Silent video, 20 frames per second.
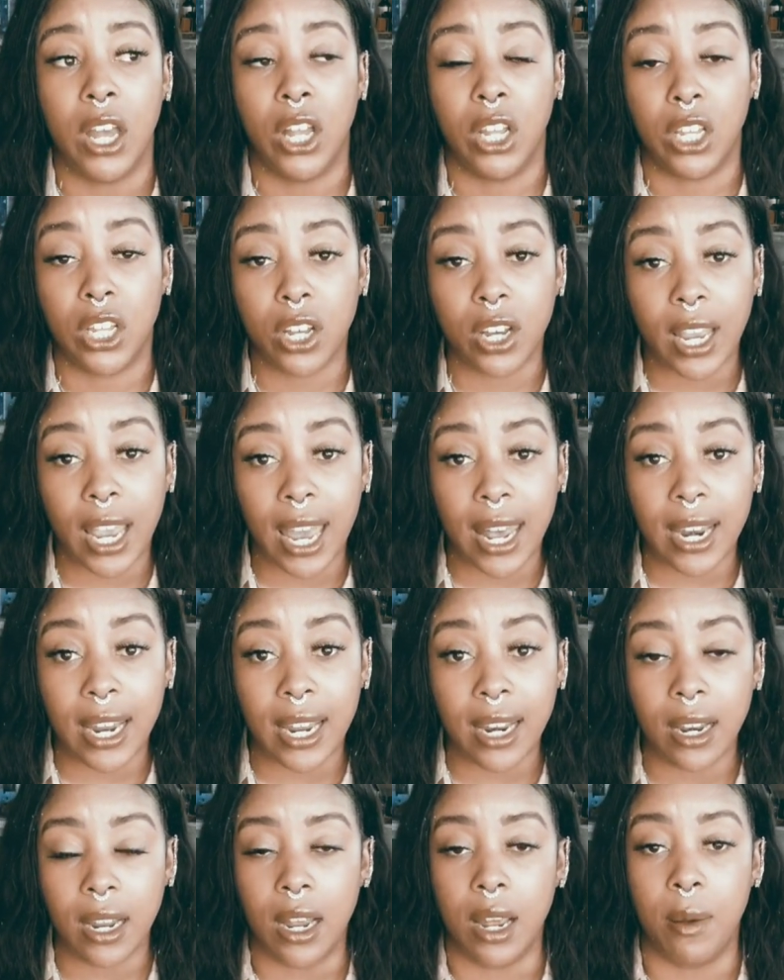Look at
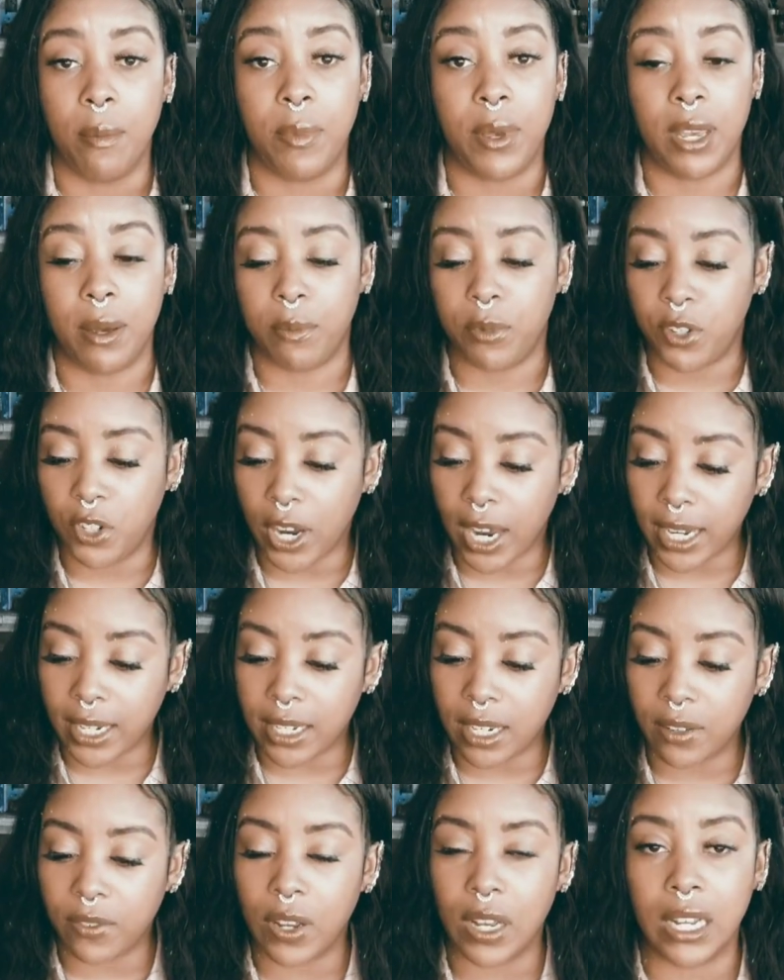it, be
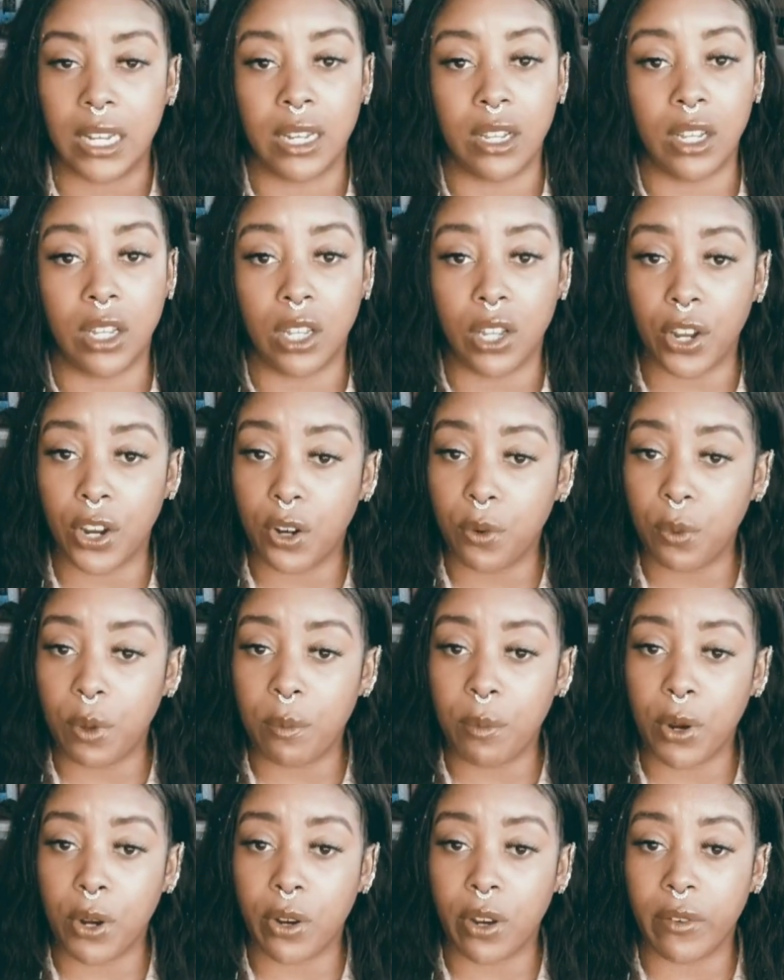objective, learn what
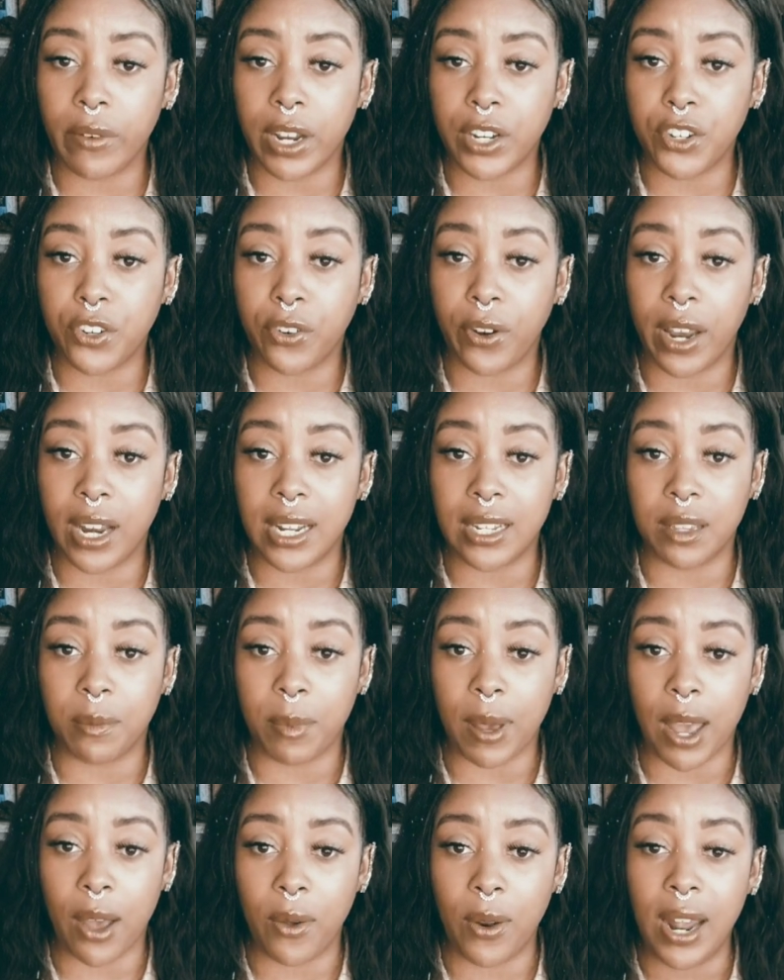Mercury retrograde is
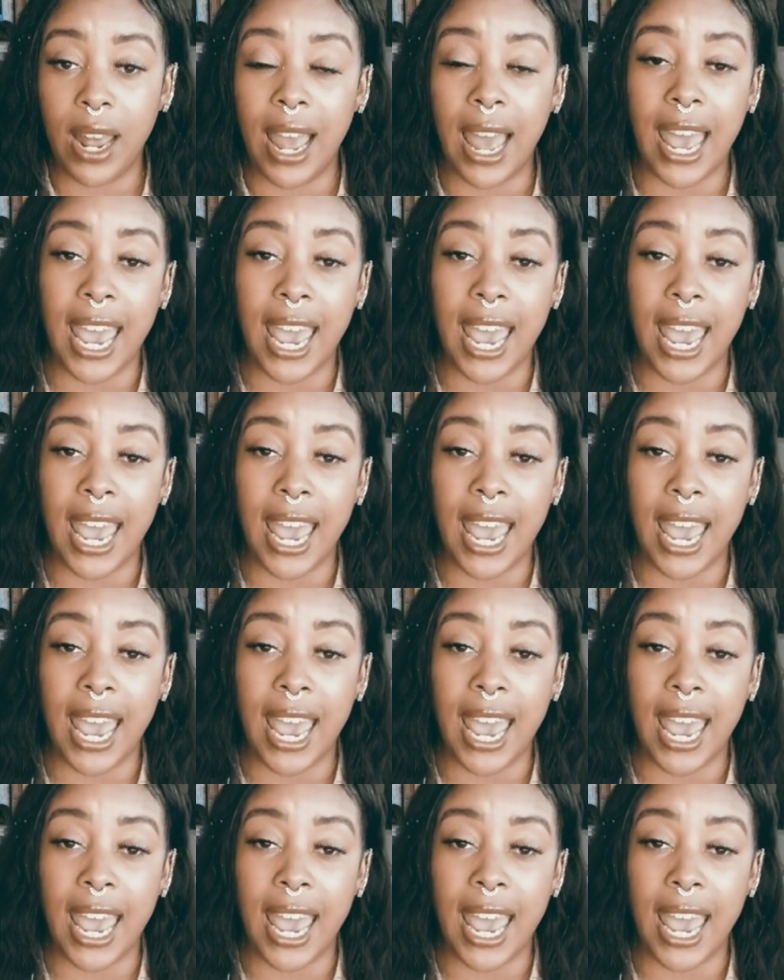about.